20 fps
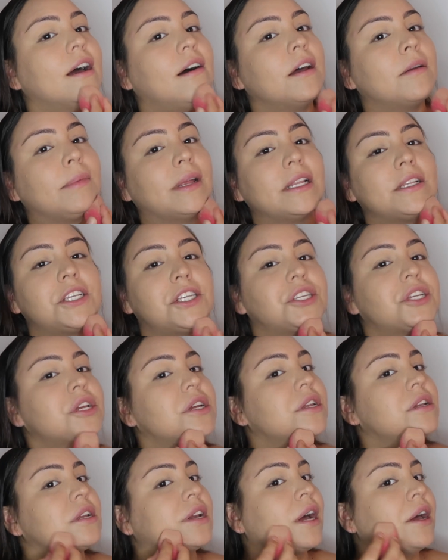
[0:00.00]
on my
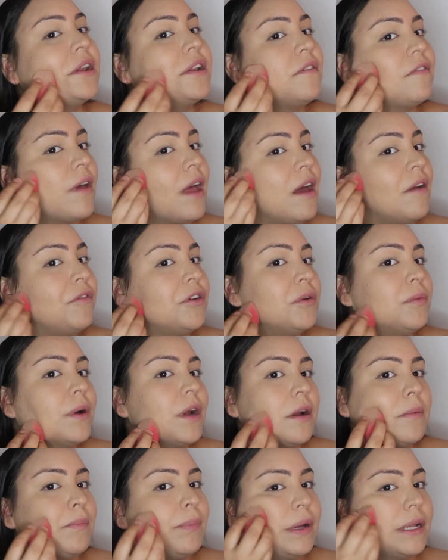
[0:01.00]
chin, kind of everywhere,